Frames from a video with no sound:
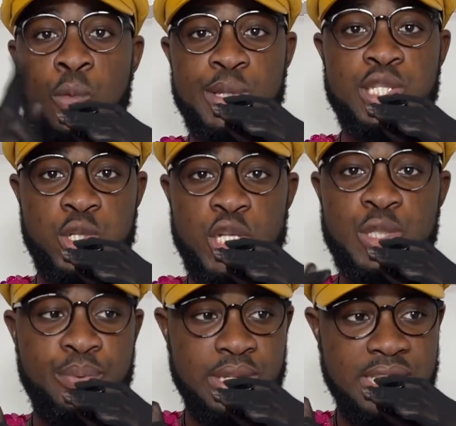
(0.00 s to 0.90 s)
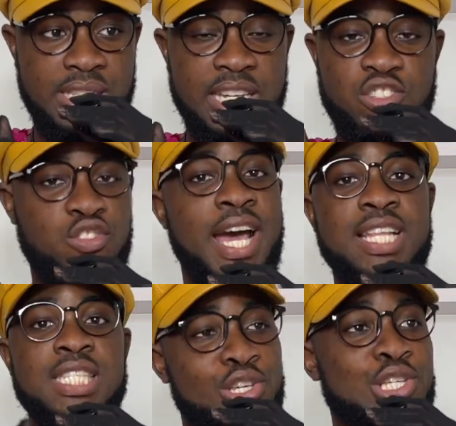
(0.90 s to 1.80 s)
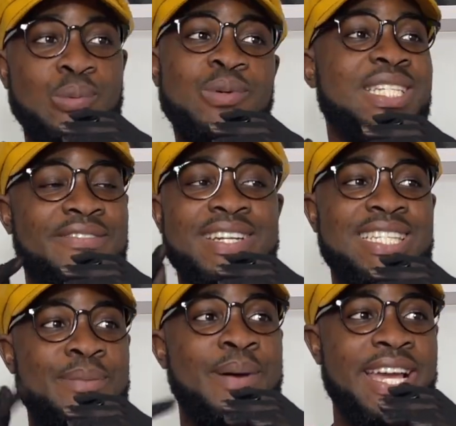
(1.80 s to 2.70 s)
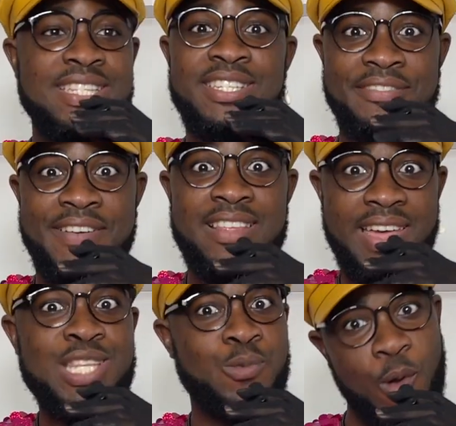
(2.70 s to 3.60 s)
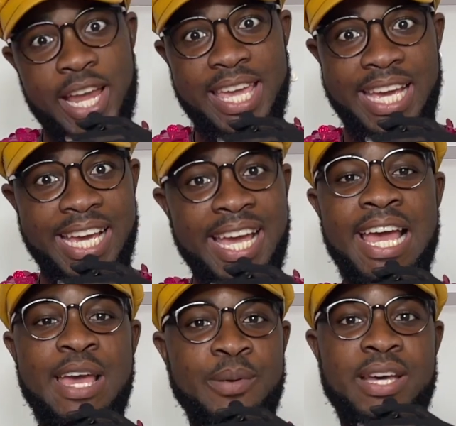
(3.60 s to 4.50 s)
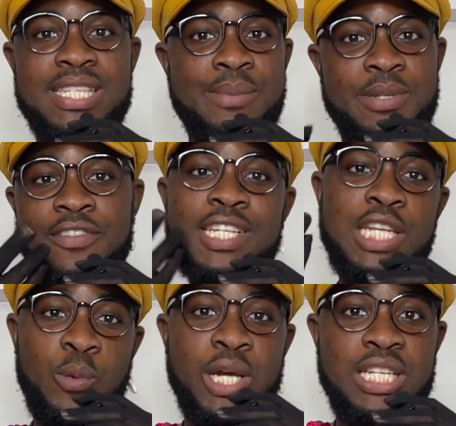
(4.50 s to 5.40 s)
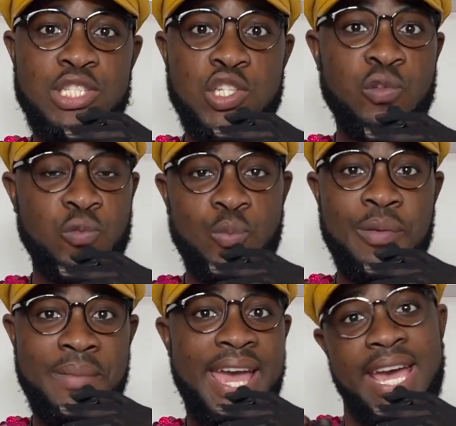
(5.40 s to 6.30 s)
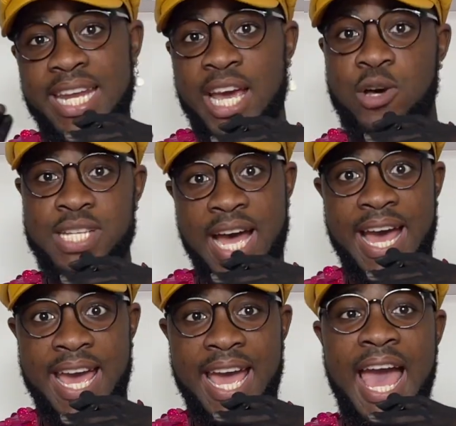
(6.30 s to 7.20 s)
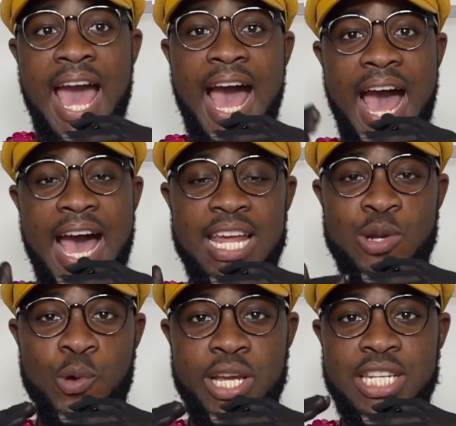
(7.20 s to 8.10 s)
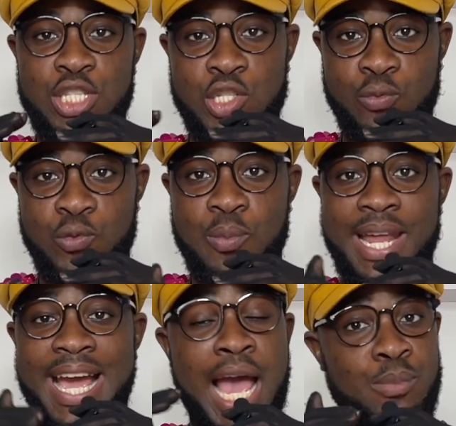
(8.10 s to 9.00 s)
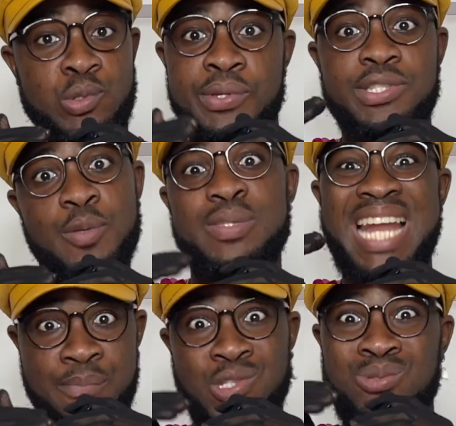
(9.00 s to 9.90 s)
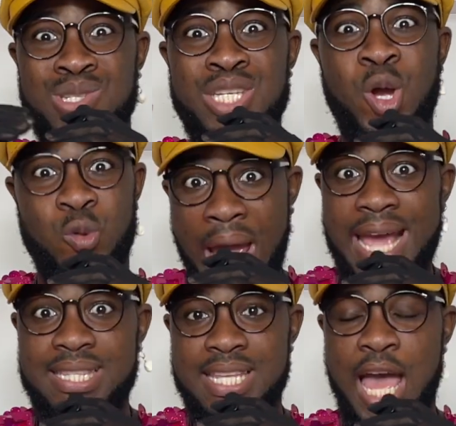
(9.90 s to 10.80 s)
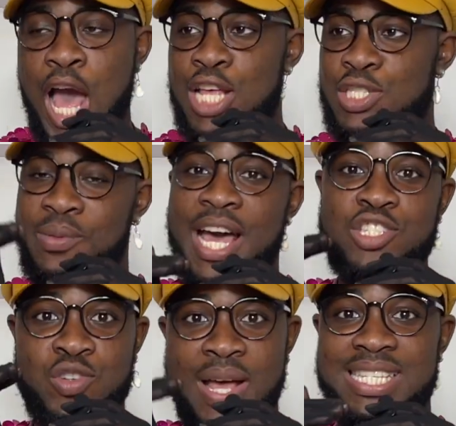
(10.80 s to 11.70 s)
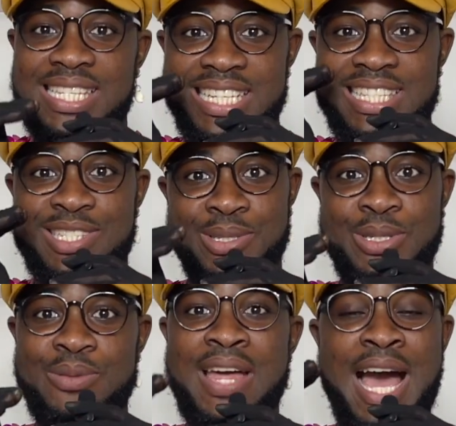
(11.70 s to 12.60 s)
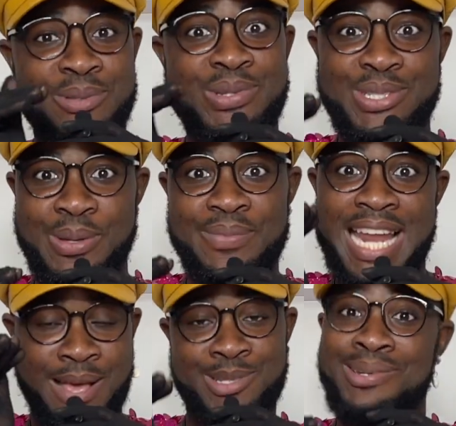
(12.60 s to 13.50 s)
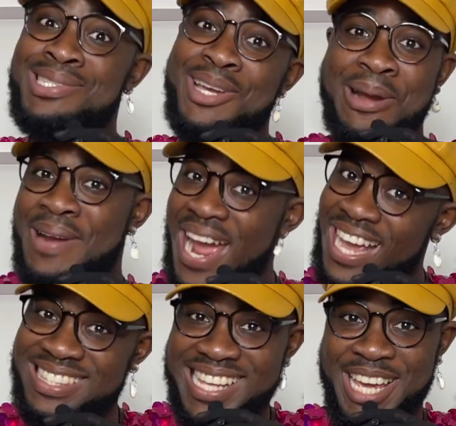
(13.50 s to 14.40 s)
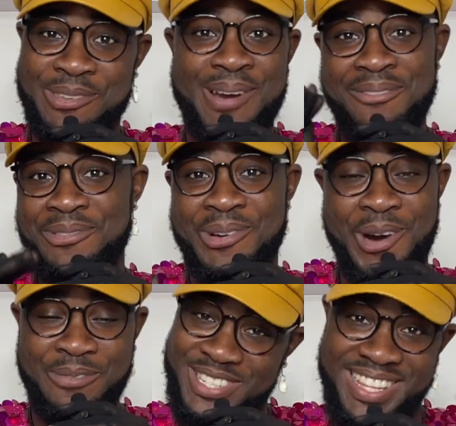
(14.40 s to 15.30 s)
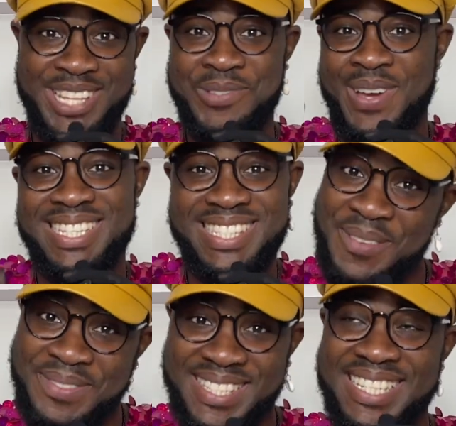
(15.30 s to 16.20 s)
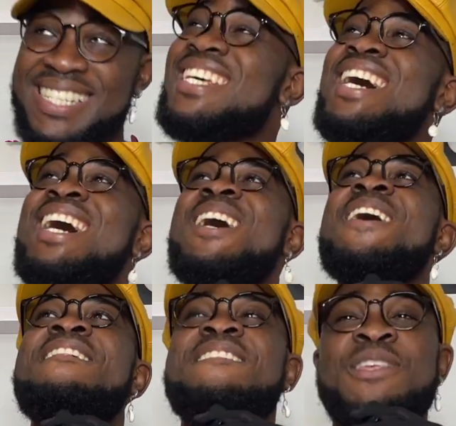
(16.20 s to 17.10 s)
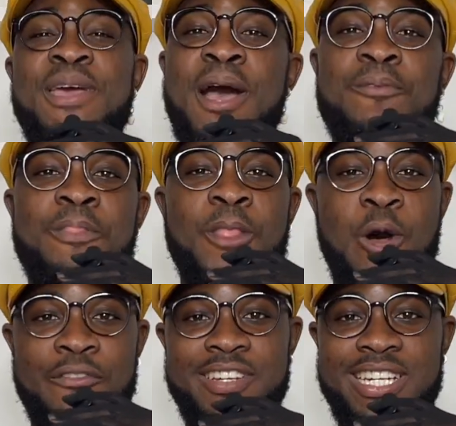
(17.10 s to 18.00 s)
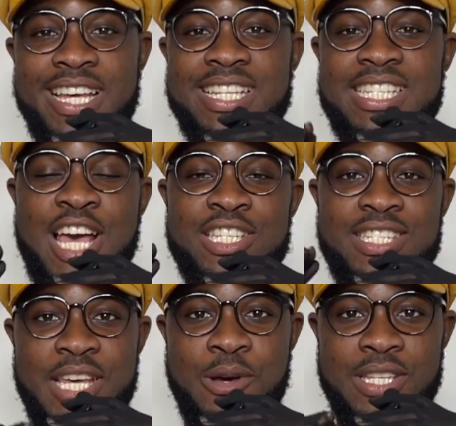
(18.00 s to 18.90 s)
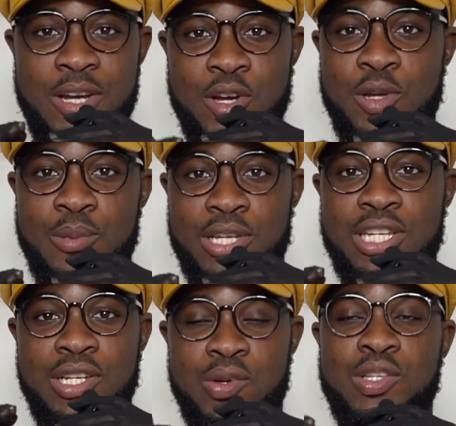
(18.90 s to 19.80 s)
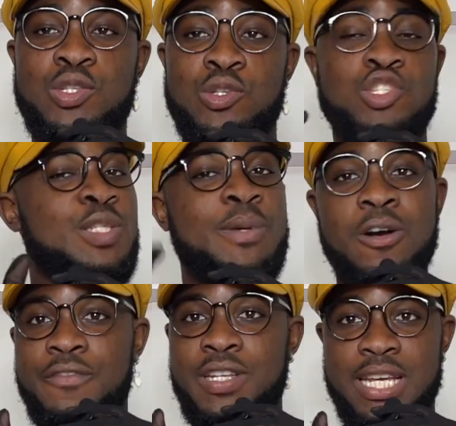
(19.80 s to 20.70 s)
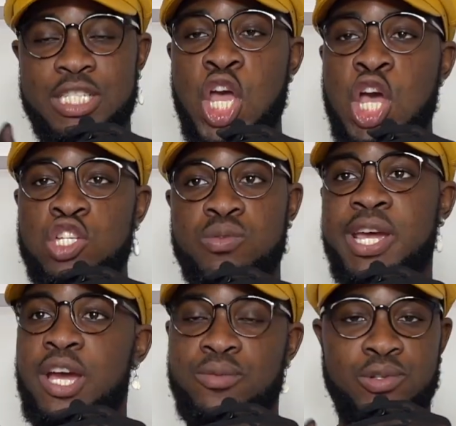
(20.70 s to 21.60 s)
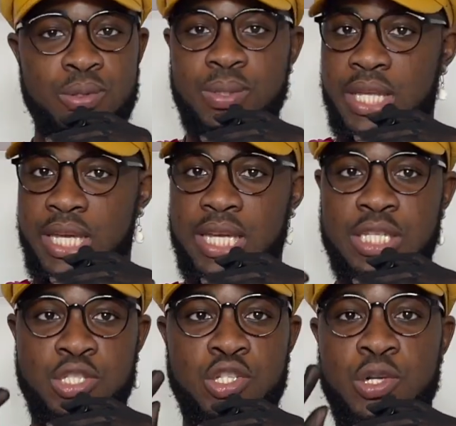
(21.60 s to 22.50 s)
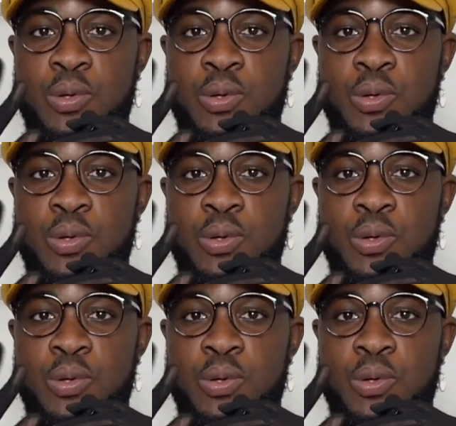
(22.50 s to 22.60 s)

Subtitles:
with such prestige that you would definitely buy into the fact that it's working, because I'm definitely walking into the room with my head held high and walking into the room like I'm doing something absolutely correct. So that translates to you that I'm doing something absolutely correct and you have no option but to accept it. So yeah, confidence sells a color blocking look. So just be confident, try out new things.